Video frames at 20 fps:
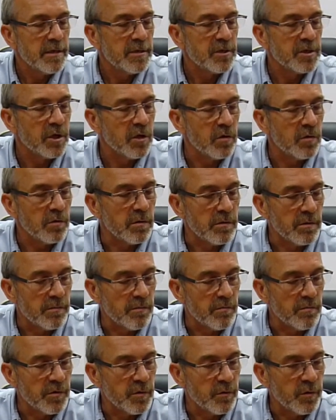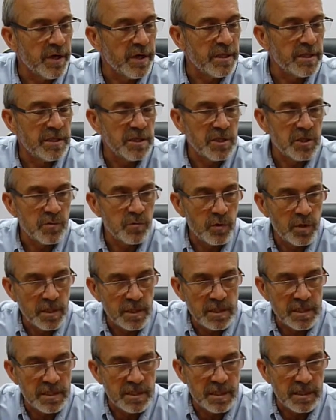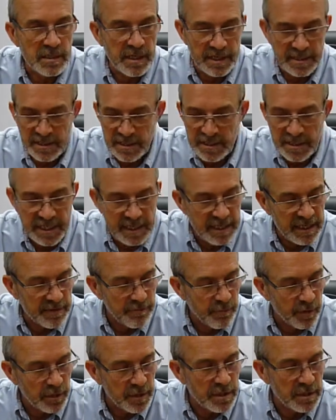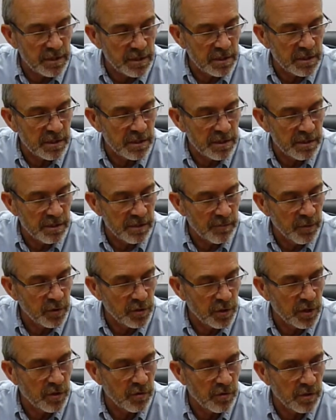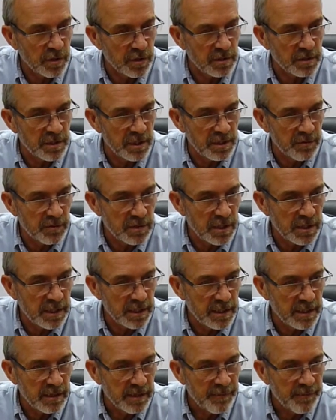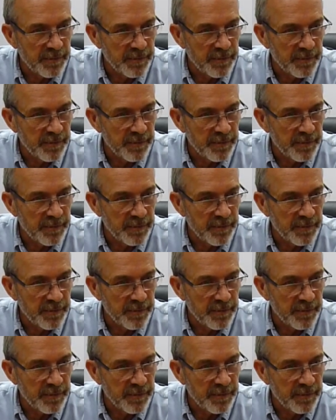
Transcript: So the way the system works is that, as I say, it monitors the motor current continuously,